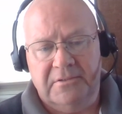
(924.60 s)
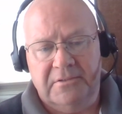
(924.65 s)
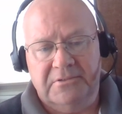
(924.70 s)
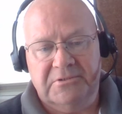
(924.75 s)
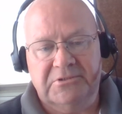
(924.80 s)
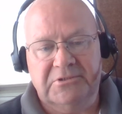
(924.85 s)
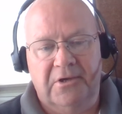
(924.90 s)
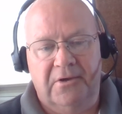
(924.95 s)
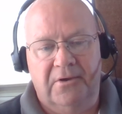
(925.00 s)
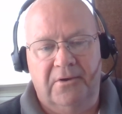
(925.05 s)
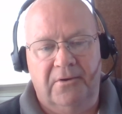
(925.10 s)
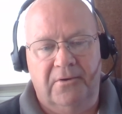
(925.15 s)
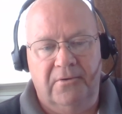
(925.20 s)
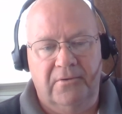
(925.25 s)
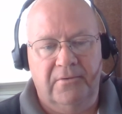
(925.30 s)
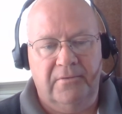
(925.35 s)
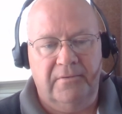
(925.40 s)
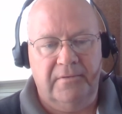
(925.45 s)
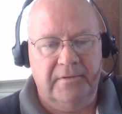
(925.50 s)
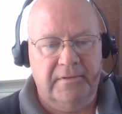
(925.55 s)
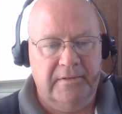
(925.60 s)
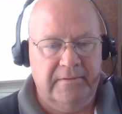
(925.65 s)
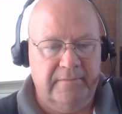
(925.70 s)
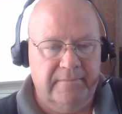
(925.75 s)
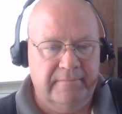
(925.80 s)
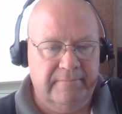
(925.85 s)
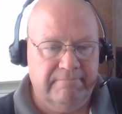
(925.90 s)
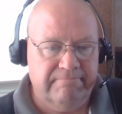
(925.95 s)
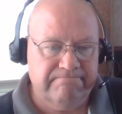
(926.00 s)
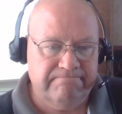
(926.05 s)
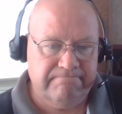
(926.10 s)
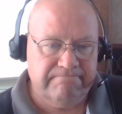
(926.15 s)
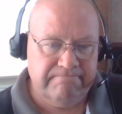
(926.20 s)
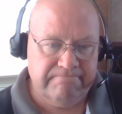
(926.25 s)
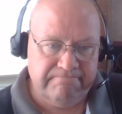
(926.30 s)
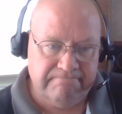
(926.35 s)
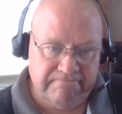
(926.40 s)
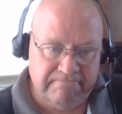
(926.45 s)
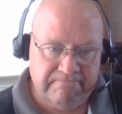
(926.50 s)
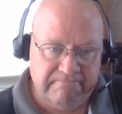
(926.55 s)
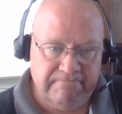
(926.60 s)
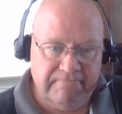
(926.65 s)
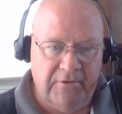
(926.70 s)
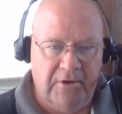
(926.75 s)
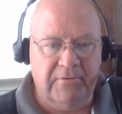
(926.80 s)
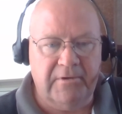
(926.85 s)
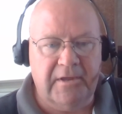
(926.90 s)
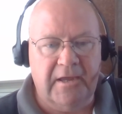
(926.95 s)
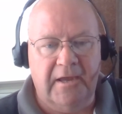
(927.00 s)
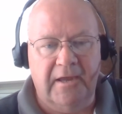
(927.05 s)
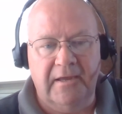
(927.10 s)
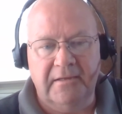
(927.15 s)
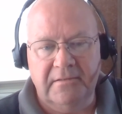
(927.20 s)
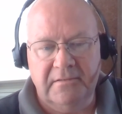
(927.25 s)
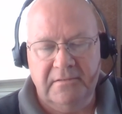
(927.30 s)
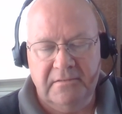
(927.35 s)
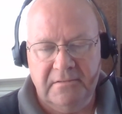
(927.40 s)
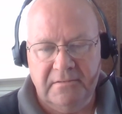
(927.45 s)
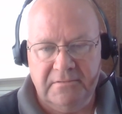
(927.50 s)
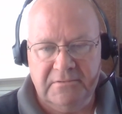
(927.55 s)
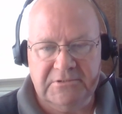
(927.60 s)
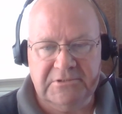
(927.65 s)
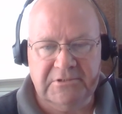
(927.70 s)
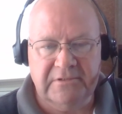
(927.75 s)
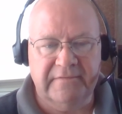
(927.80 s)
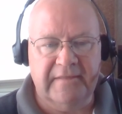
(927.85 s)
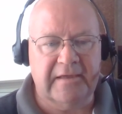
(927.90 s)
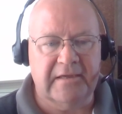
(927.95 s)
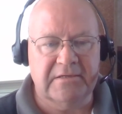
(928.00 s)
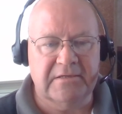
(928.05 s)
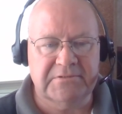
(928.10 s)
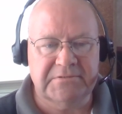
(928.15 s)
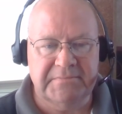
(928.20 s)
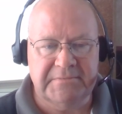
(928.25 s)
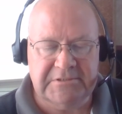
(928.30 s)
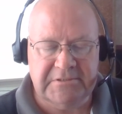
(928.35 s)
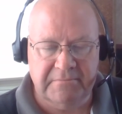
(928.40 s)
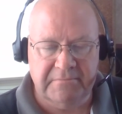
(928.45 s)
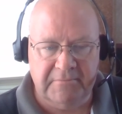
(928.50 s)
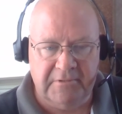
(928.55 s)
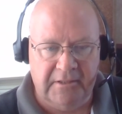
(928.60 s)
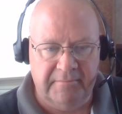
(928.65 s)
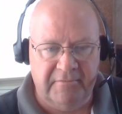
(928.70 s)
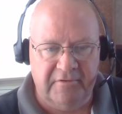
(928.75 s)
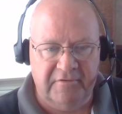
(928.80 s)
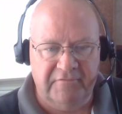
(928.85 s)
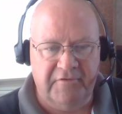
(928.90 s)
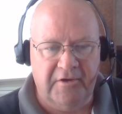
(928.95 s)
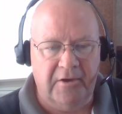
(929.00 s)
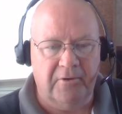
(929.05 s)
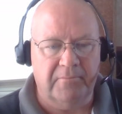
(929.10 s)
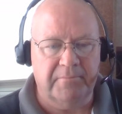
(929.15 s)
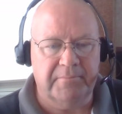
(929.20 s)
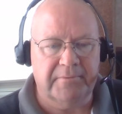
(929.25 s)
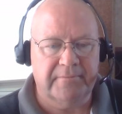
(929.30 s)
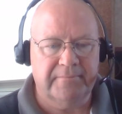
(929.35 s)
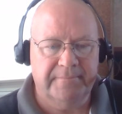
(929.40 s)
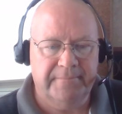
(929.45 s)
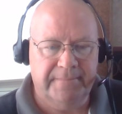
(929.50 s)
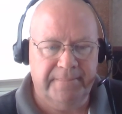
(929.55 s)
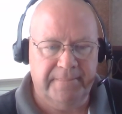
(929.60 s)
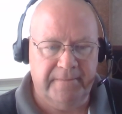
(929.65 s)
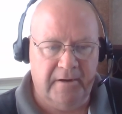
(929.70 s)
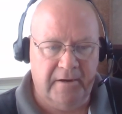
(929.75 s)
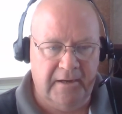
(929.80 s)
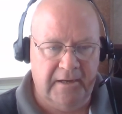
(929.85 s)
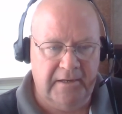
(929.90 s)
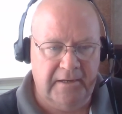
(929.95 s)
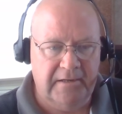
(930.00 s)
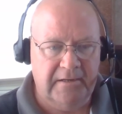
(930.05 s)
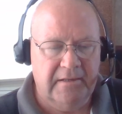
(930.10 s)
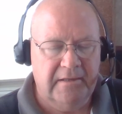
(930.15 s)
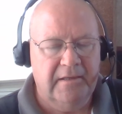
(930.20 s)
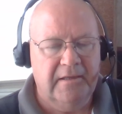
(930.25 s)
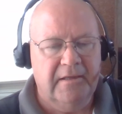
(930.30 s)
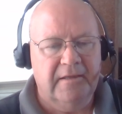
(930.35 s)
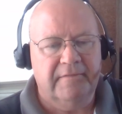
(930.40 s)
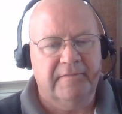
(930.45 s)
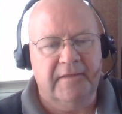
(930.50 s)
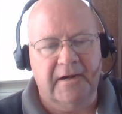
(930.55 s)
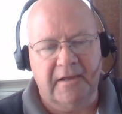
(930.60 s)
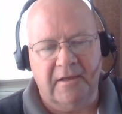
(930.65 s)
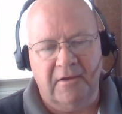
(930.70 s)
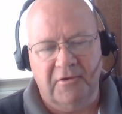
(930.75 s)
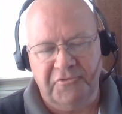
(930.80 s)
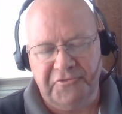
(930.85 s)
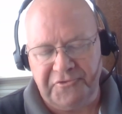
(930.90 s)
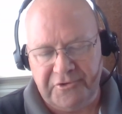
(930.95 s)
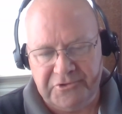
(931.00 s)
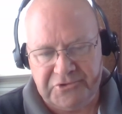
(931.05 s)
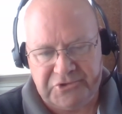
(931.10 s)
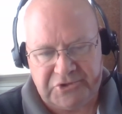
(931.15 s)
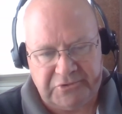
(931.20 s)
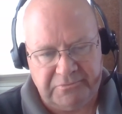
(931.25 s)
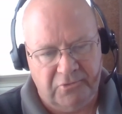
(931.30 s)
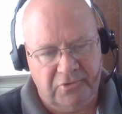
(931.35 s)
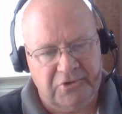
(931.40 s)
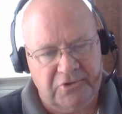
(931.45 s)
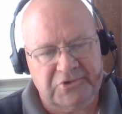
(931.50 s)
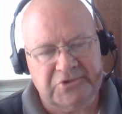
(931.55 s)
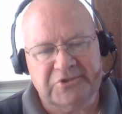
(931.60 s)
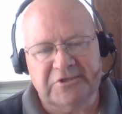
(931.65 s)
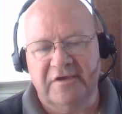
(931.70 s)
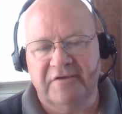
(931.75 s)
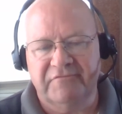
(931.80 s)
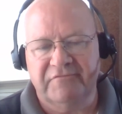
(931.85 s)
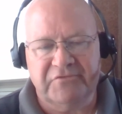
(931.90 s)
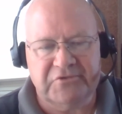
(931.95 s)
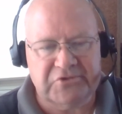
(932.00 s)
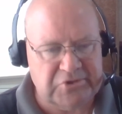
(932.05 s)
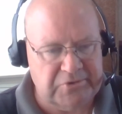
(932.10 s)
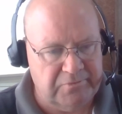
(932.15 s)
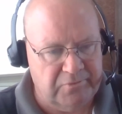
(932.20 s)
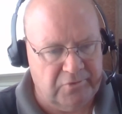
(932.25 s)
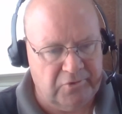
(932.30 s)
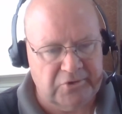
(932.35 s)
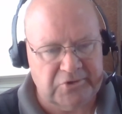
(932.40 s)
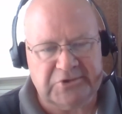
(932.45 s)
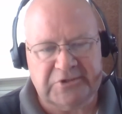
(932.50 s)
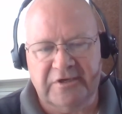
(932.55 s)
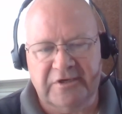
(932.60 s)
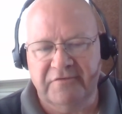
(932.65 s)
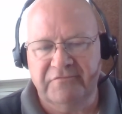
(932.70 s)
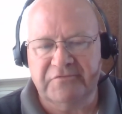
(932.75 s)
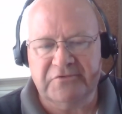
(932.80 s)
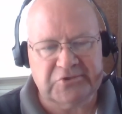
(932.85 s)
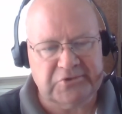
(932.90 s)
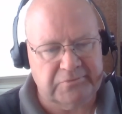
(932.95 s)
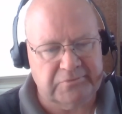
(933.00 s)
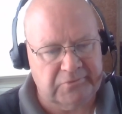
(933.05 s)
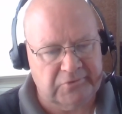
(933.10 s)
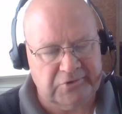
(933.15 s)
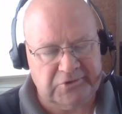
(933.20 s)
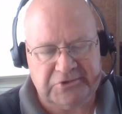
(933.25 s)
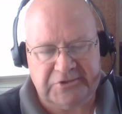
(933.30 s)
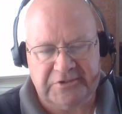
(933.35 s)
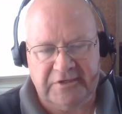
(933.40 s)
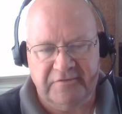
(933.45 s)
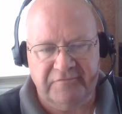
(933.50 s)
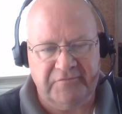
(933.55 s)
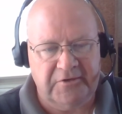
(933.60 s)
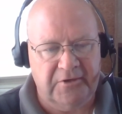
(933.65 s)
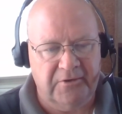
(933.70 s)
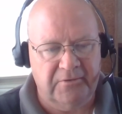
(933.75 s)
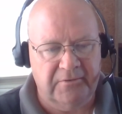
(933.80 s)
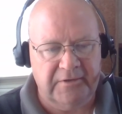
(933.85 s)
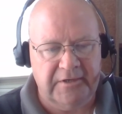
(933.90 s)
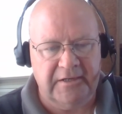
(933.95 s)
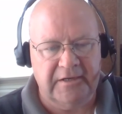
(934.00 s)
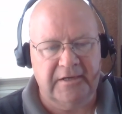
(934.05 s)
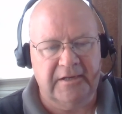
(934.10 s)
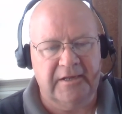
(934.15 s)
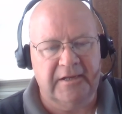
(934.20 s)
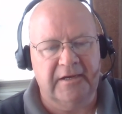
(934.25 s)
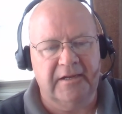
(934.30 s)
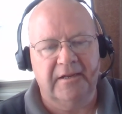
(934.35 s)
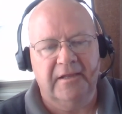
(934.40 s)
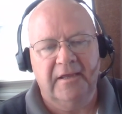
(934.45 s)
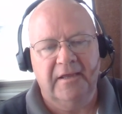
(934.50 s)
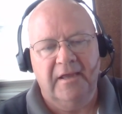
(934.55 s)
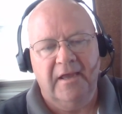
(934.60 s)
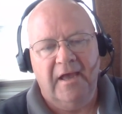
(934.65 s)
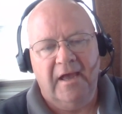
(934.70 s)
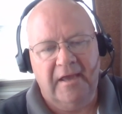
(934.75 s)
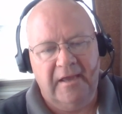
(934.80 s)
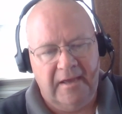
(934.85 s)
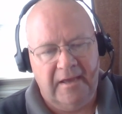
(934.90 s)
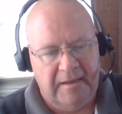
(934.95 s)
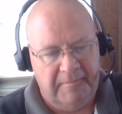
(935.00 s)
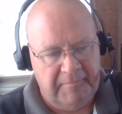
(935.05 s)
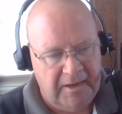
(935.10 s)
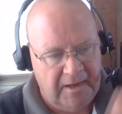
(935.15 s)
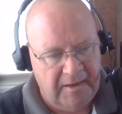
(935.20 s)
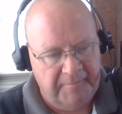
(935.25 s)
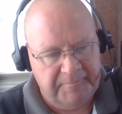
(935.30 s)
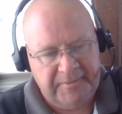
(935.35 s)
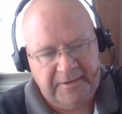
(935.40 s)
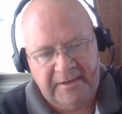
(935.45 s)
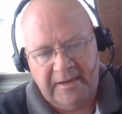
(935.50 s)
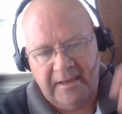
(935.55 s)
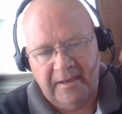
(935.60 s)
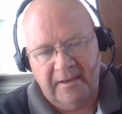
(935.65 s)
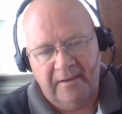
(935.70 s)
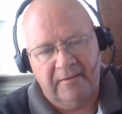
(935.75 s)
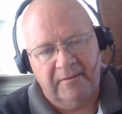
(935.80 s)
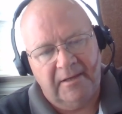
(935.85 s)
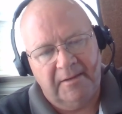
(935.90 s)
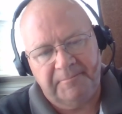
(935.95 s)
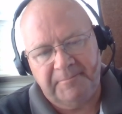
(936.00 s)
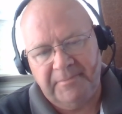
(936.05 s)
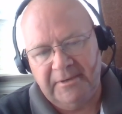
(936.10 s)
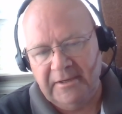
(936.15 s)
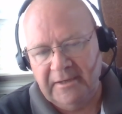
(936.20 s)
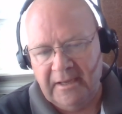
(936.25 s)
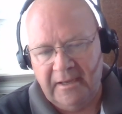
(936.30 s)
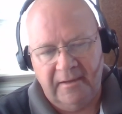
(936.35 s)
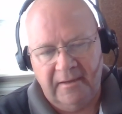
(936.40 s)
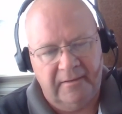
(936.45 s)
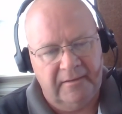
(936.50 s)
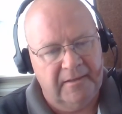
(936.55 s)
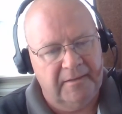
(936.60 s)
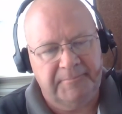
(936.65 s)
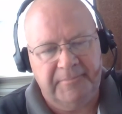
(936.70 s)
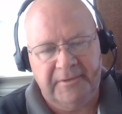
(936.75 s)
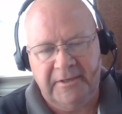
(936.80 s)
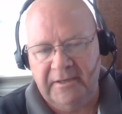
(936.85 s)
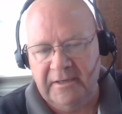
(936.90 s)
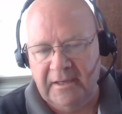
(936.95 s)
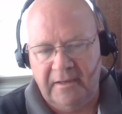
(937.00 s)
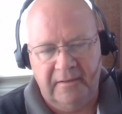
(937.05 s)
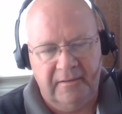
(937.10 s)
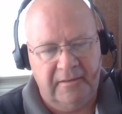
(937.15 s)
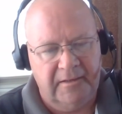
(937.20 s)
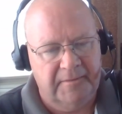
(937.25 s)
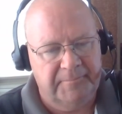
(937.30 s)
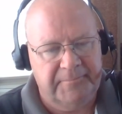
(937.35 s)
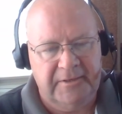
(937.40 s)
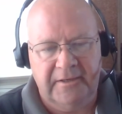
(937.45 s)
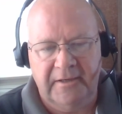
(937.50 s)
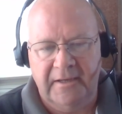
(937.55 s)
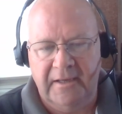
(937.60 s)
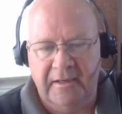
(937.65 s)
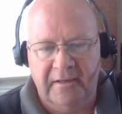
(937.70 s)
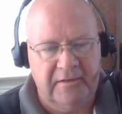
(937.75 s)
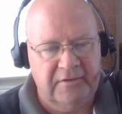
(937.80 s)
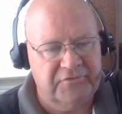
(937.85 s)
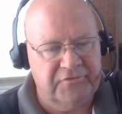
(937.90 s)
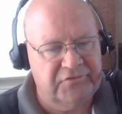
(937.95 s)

So, okay, so that gives me some glimmer of hope. All right. Then I go through some more stuff and some more stuff and some more stuff, you know, and it, and it, I'm up and down, up and down, up and down, up and down.